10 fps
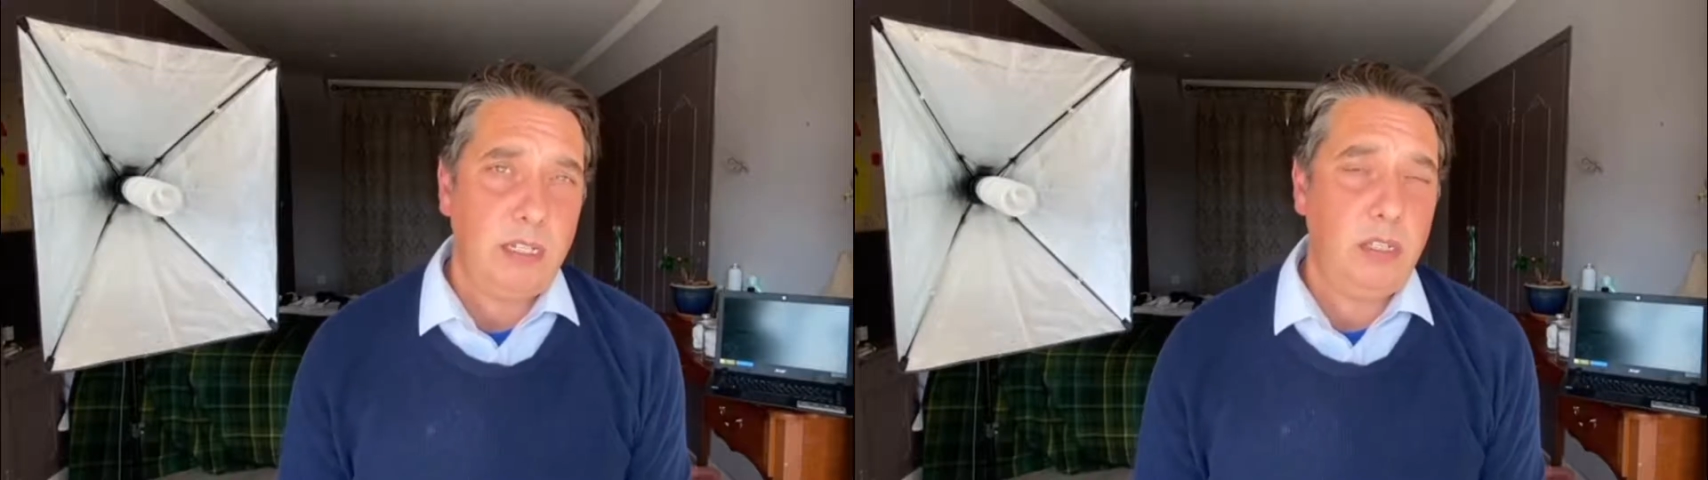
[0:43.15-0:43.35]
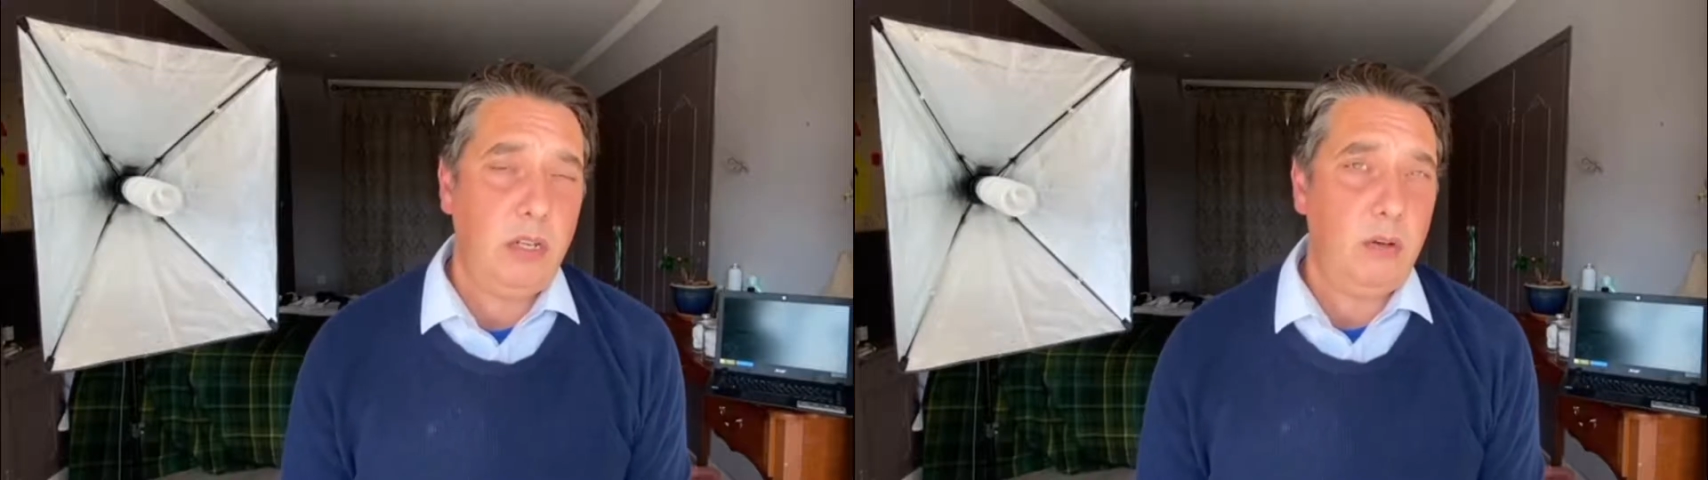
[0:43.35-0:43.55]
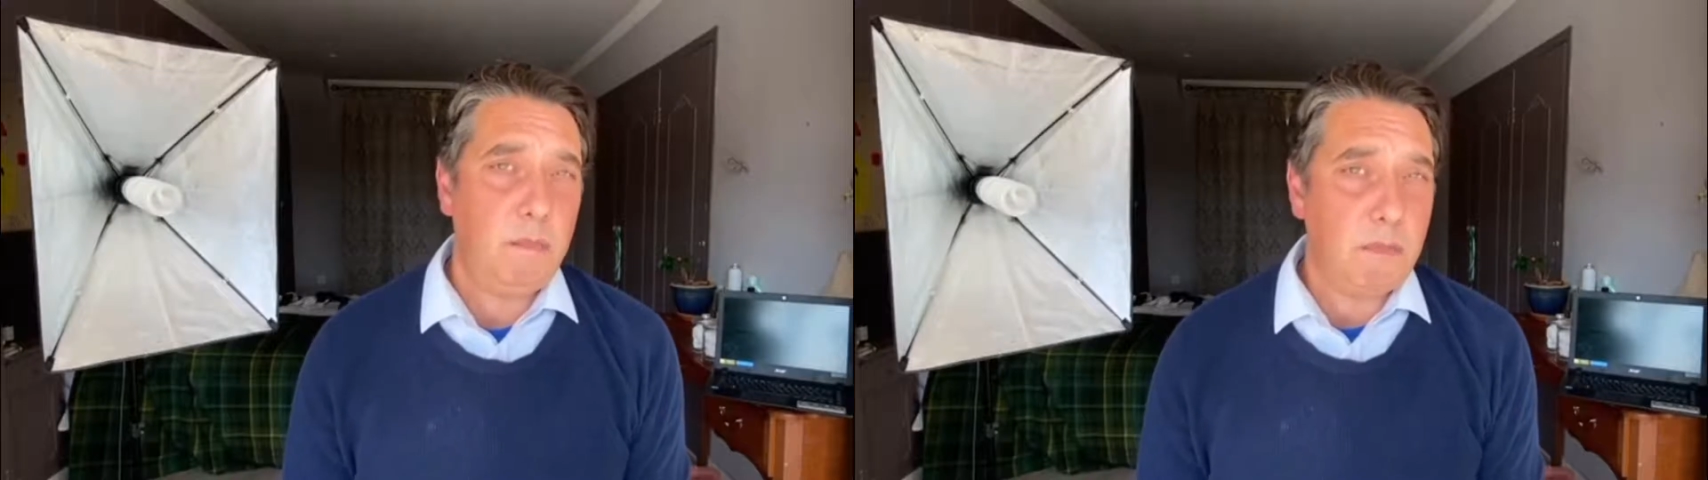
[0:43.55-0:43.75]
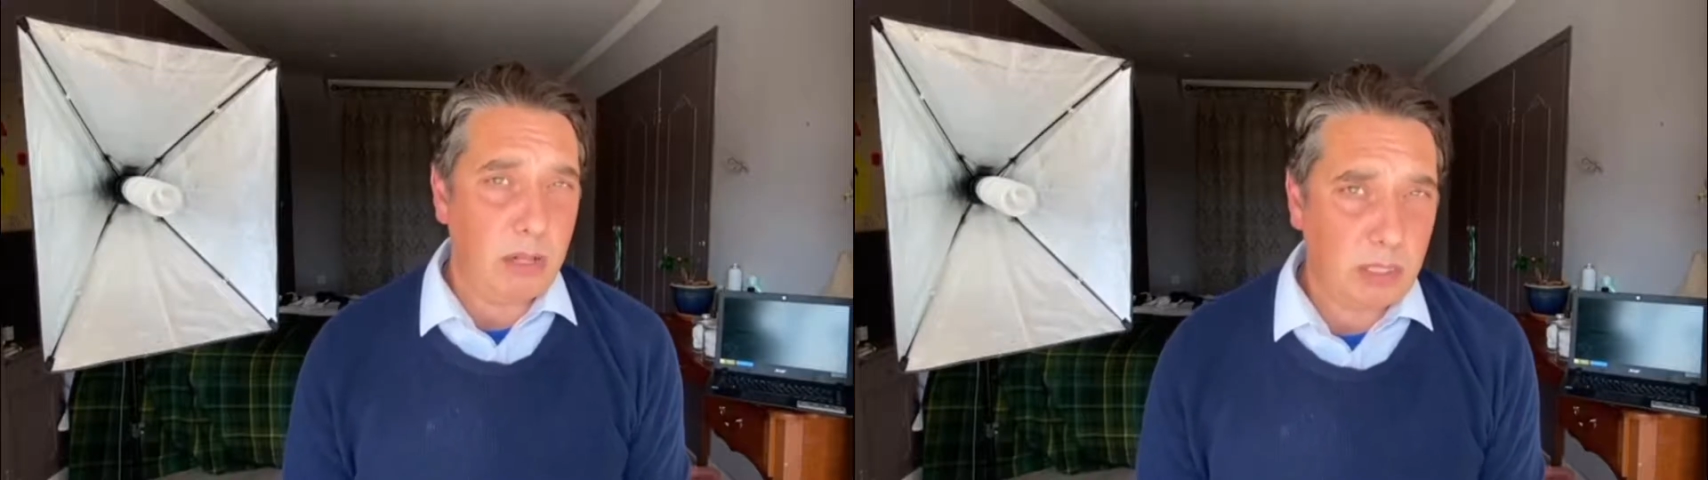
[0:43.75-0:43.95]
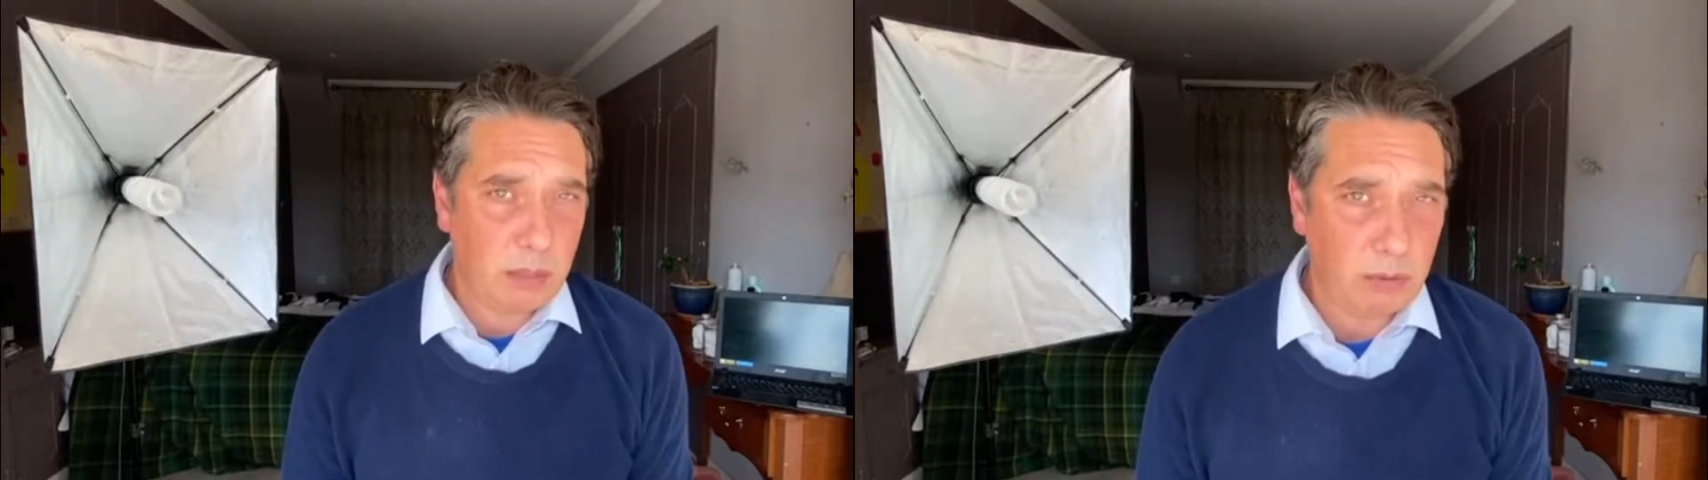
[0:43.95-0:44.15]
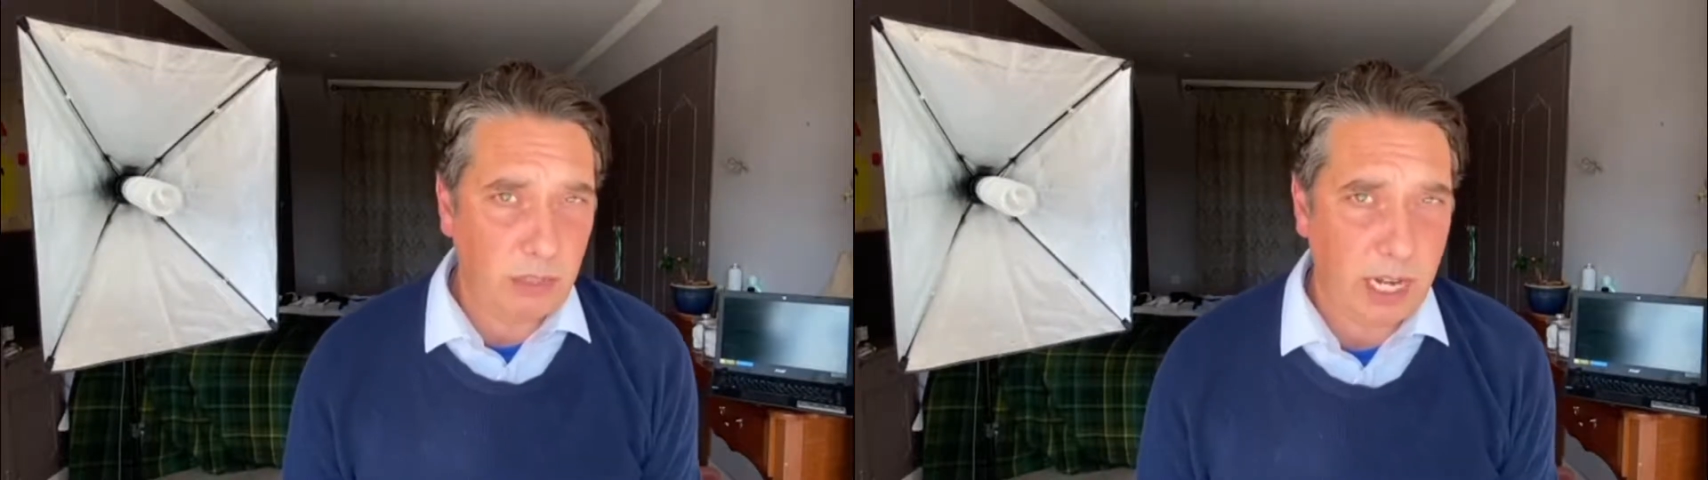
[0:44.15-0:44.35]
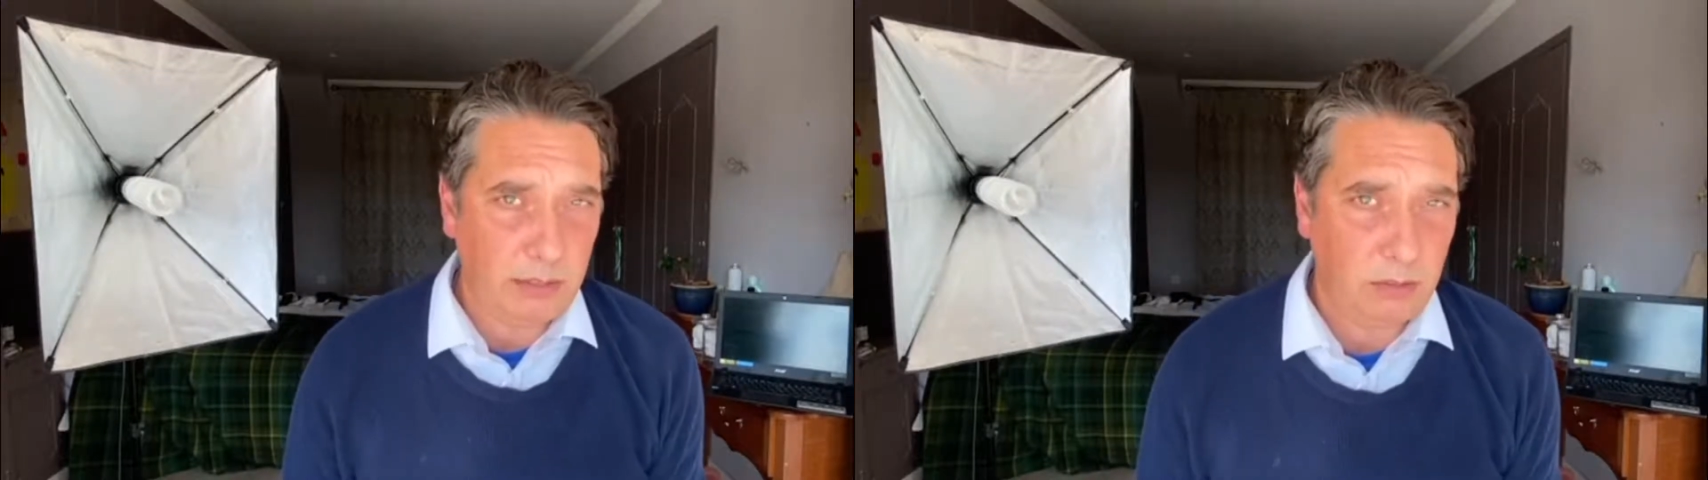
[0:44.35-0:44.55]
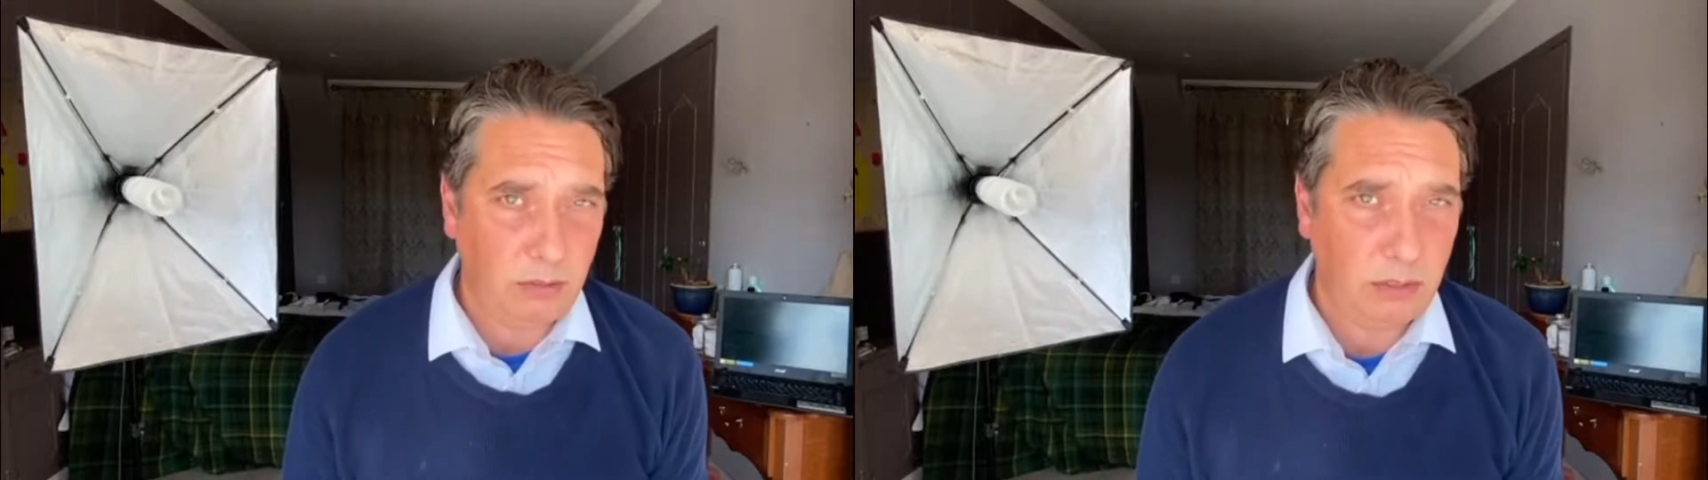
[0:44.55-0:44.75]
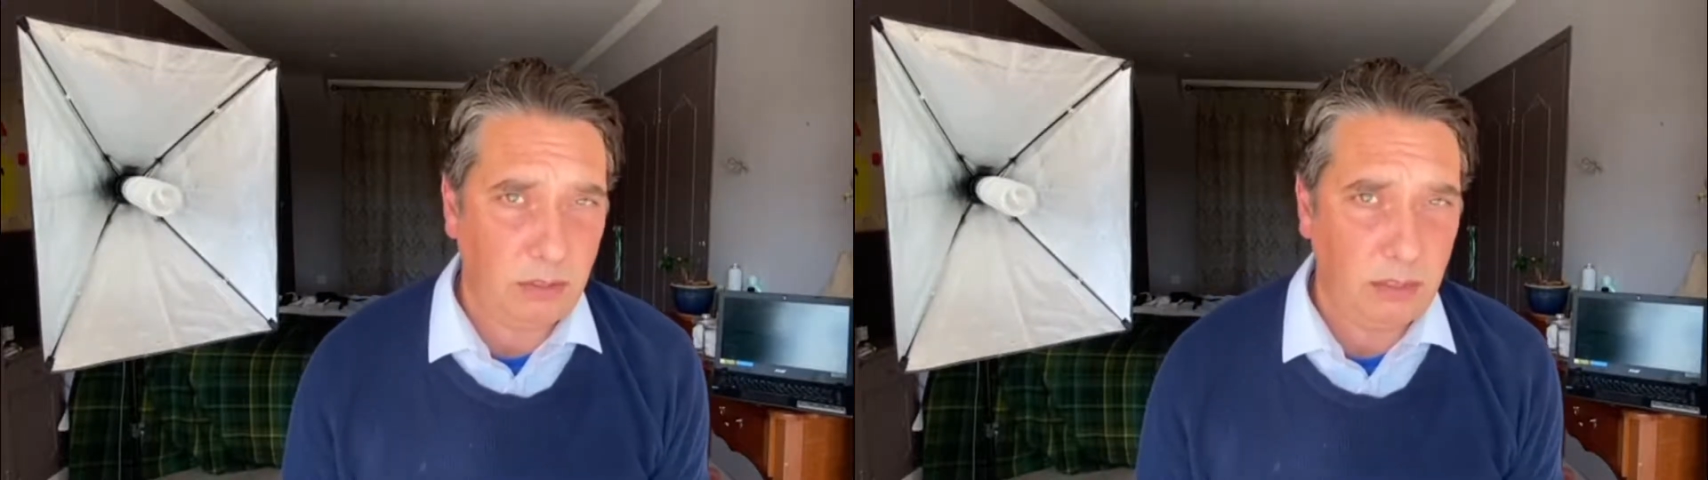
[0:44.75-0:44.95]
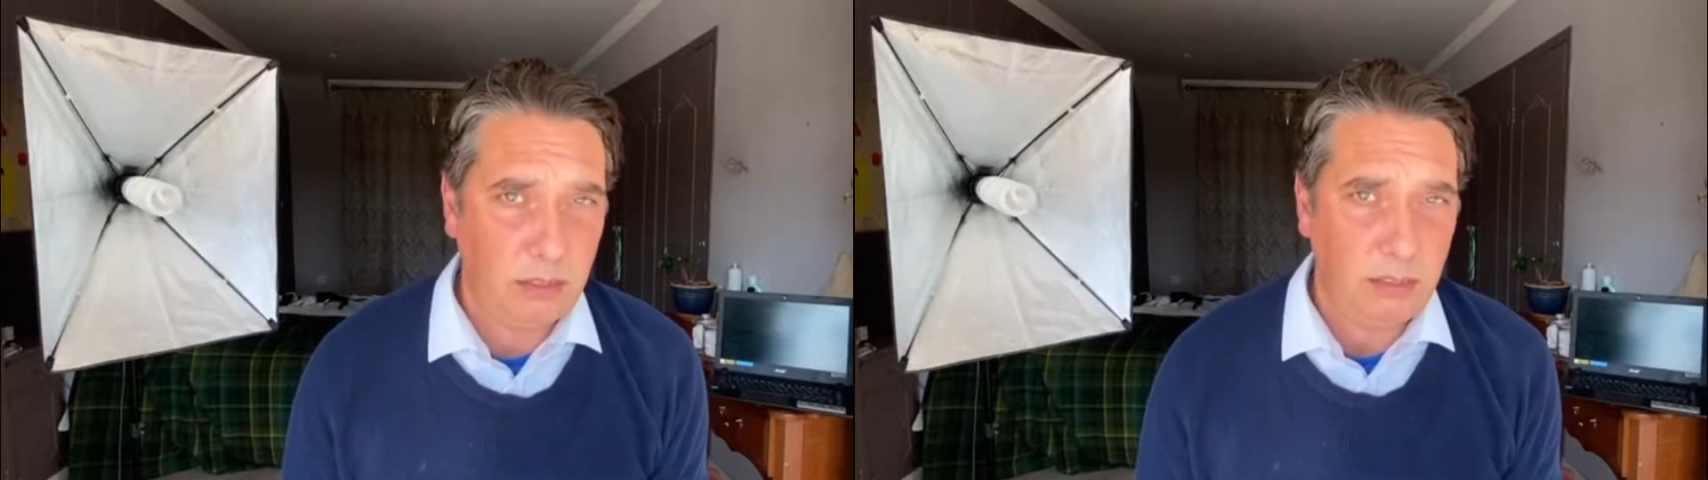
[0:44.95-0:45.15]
to multiple channels